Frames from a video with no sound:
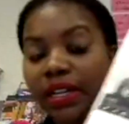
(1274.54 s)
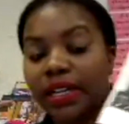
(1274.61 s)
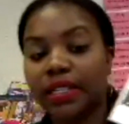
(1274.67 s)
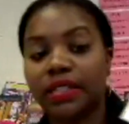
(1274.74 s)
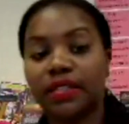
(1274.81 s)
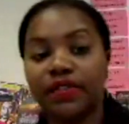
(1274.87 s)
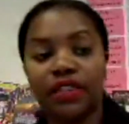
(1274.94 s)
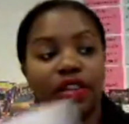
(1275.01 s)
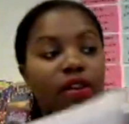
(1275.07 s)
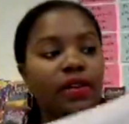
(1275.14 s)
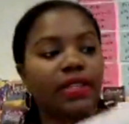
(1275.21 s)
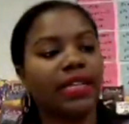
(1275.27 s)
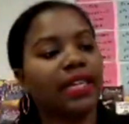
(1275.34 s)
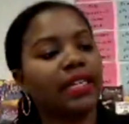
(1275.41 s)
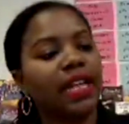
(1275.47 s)
It's a video on
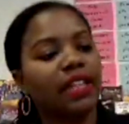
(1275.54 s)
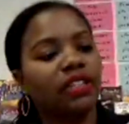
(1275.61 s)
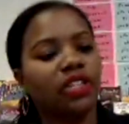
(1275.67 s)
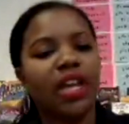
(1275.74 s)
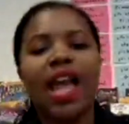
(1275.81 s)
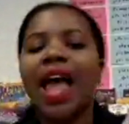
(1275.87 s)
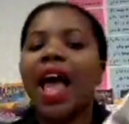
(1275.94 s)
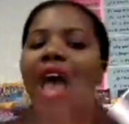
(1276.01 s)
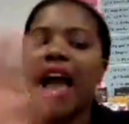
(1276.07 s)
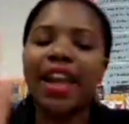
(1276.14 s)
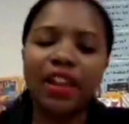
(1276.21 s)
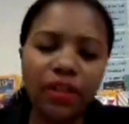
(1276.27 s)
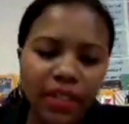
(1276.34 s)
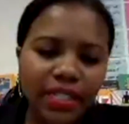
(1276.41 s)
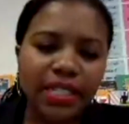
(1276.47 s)
technology. I
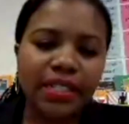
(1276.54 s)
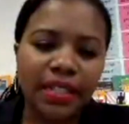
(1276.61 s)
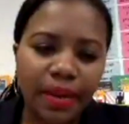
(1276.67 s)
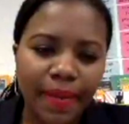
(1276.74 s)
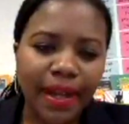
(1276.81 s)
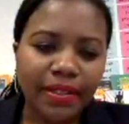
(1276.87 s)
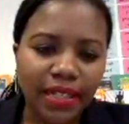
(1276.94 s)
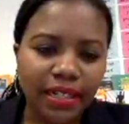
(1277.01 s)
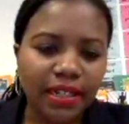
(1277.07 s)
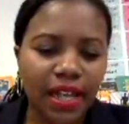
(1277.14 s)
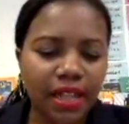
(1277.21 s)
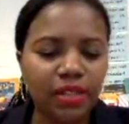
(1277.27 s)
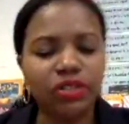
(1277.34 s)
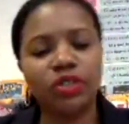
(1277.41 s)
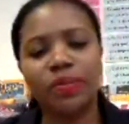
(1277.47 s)
know this isn't about
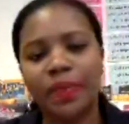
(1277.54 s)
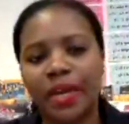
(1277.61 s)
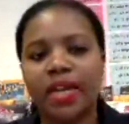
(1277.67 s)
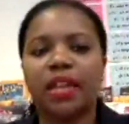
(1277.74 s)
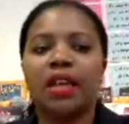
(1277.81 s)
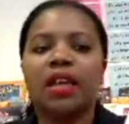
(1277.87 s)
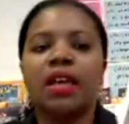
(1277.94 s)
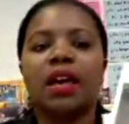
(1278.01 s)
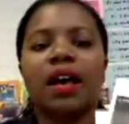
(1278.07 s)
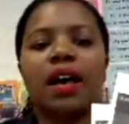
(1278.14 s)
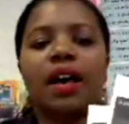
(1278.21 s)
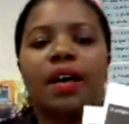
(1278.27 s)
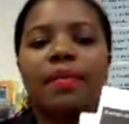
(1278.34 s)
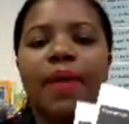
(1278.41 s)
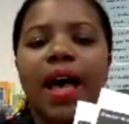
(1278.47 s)
technology, but
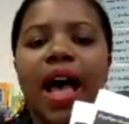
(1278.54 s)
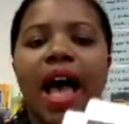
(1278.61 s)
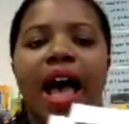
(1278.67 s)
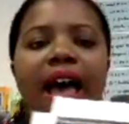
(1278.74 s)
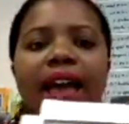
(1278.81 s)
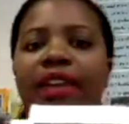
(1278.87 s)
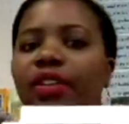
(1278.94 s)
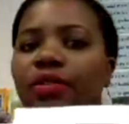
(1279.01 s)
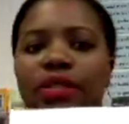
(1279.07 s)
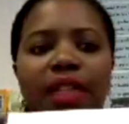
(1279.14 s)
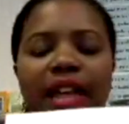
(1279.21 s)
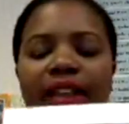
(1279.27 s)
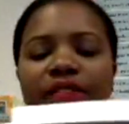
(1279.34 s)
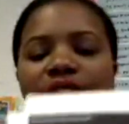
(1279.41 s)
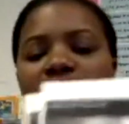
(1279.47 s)
I use a lot
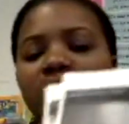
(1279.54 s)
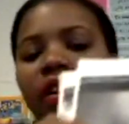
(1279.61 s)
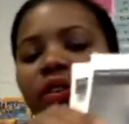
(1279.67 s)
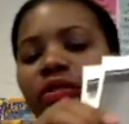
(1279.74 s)
of videos.